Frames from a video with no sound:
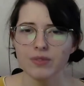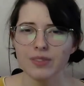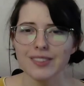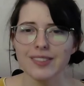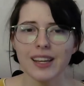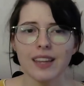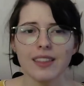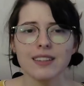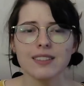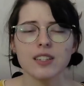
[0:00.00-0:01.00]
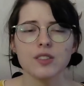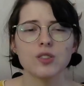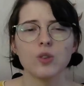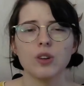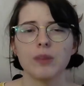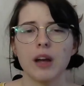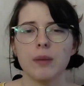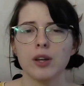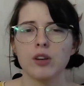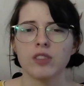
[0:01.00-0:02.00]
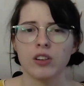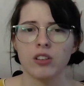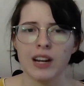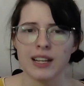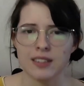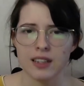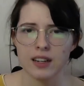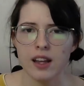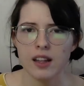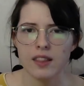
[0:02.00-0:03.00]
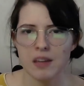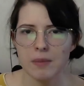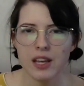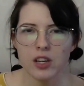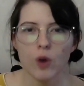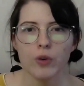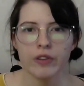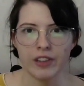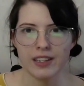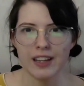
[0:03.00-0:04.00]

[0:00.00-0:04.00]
Say they see a storm coming over the horizon. They make note of it and